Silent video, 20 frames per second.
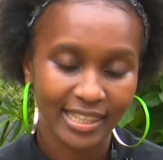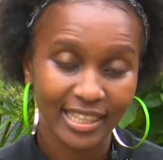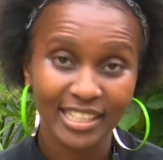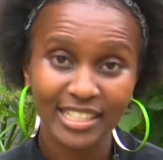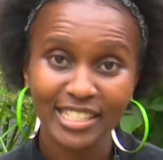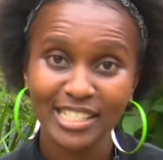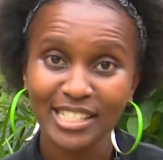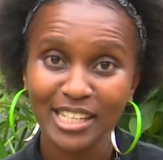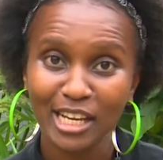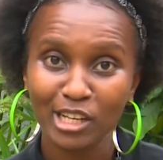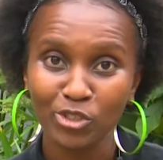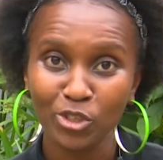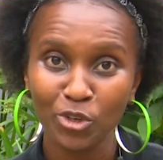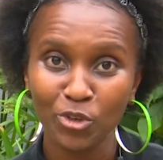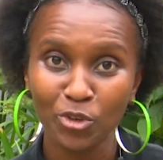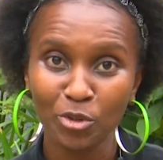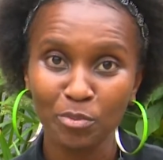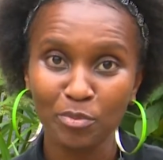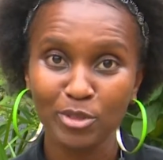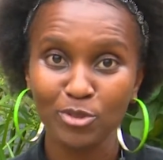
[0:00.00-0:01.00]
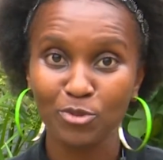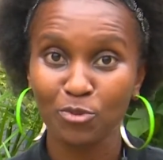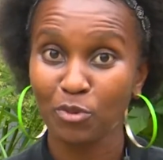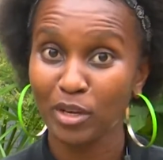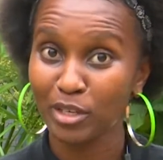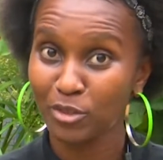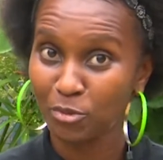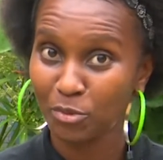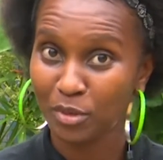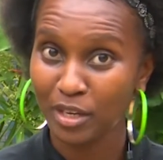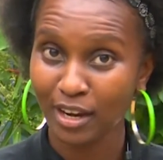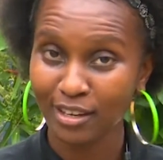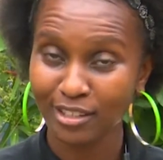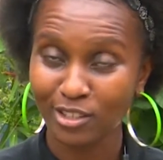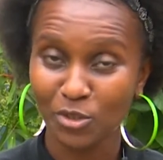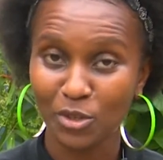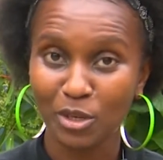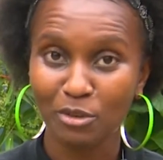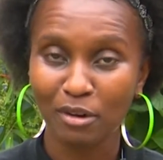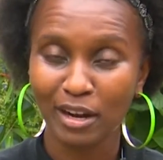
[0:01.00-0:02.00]
The discussion room is what we are
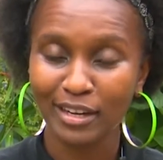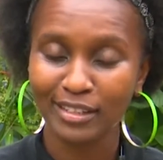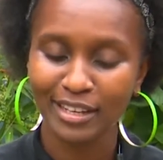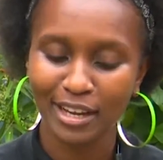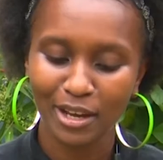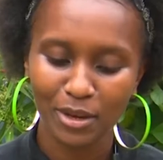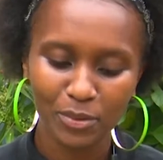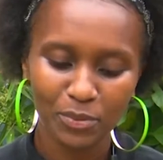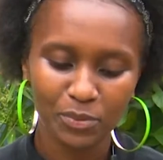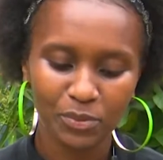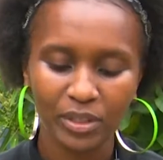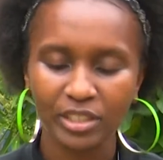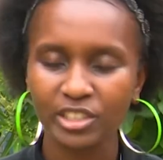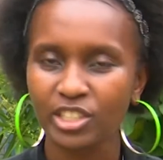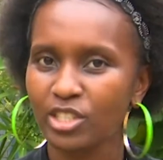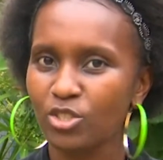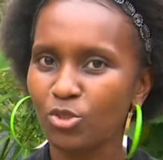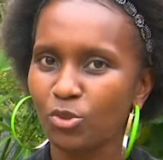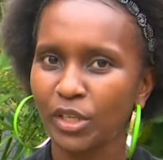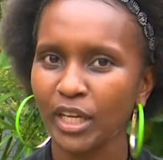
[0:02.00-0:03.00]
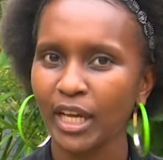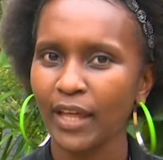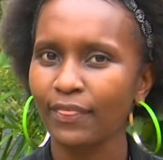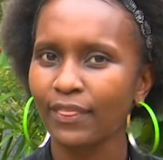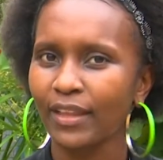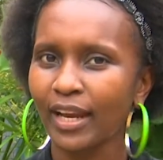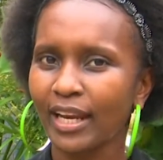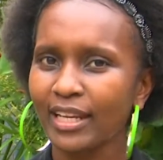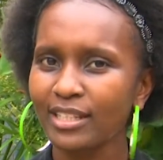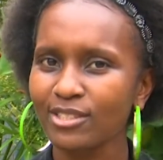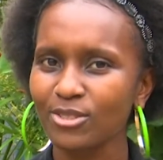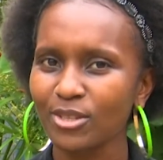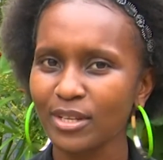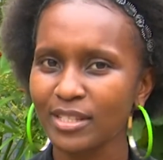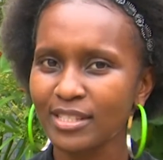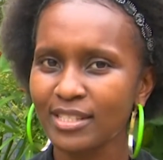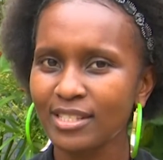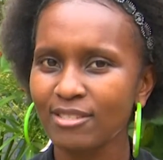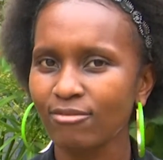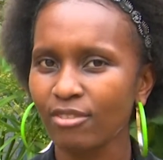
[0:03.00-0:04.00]
doing right now. We are just looking at the
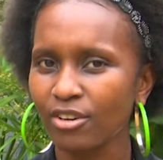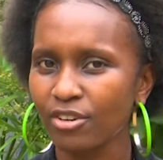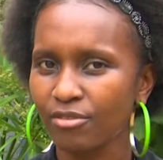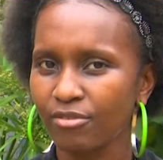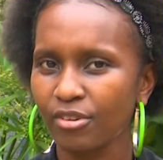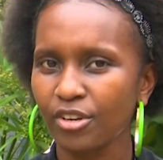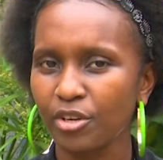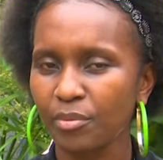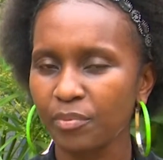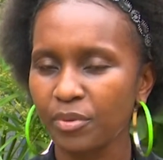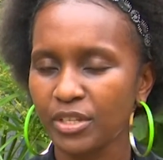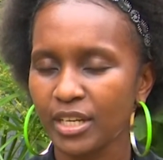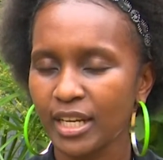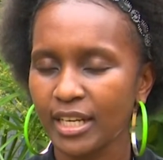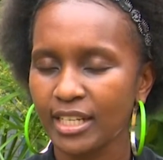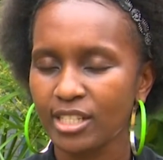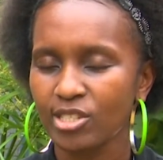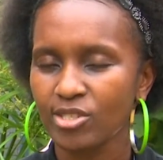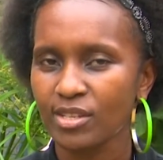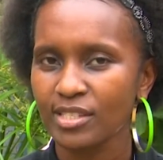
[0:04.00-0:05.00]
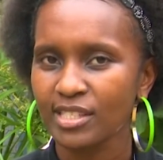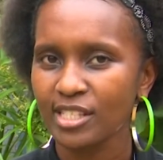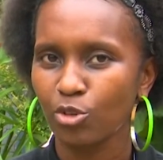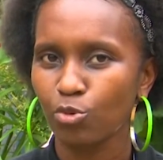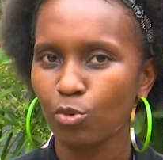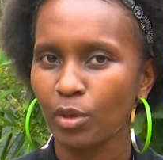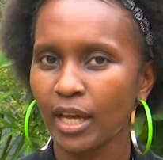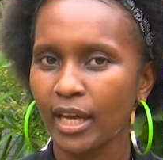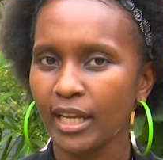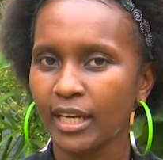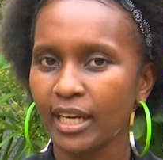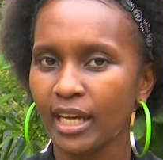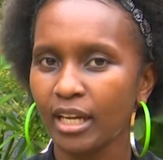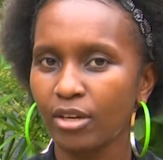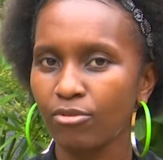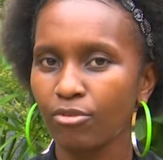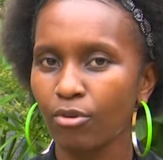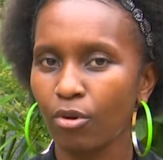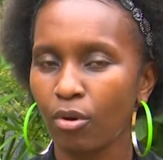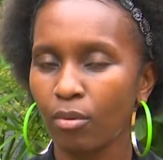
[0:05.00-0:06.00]
lessons, very, very important lessons that we can
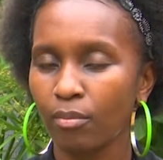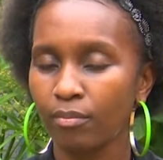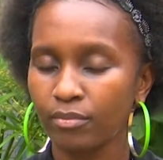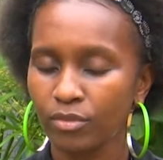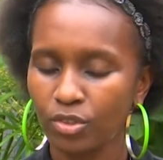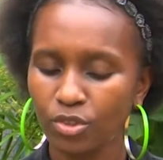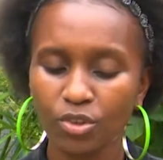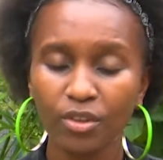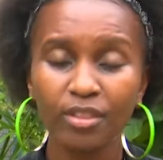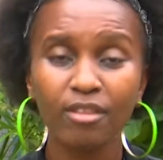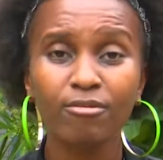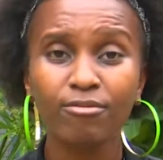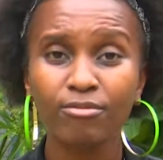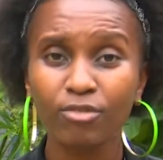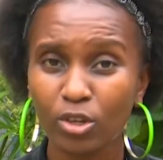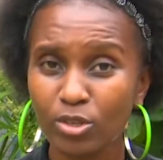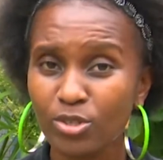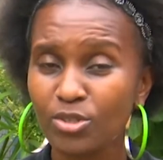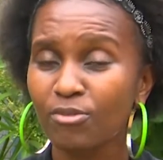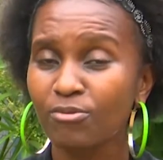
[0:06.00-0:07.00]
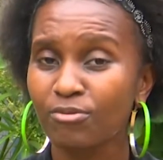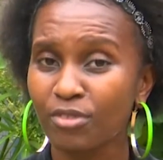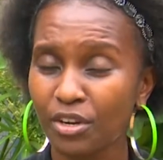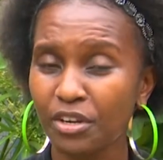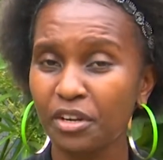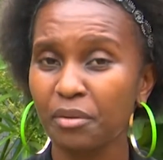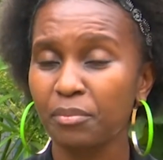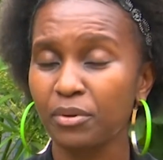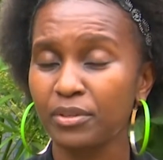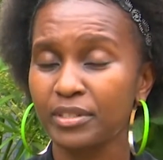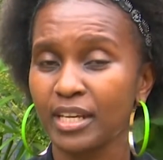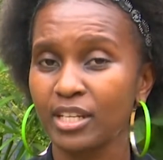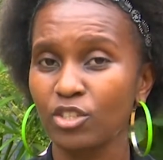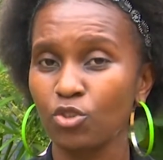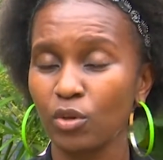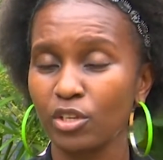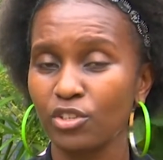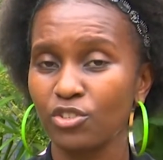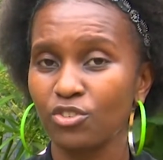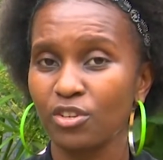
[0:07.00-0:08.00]
learn from, you know, the also very important
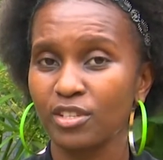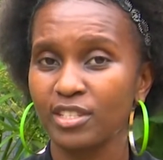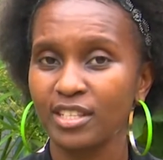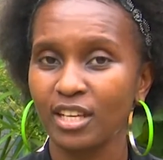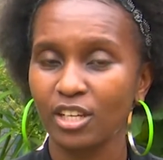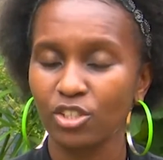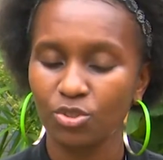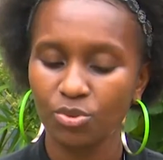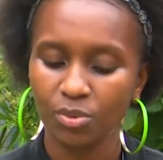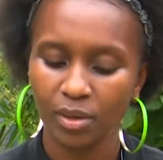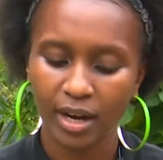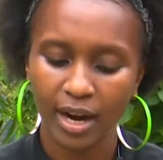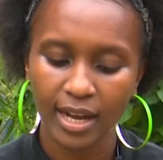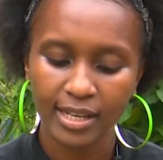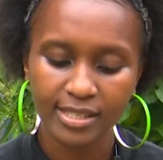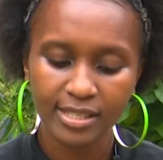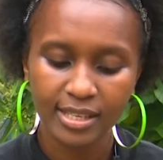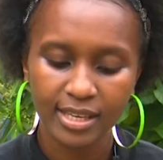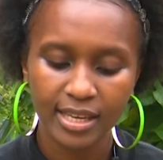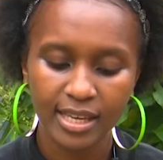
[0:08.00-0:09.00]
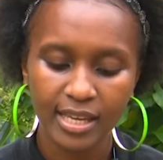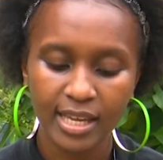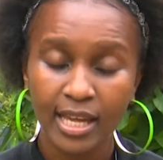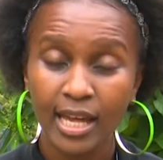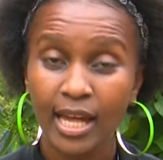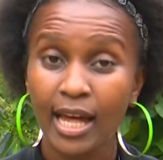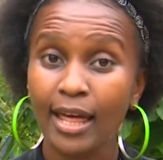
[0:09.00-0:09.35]
questions that you are asking.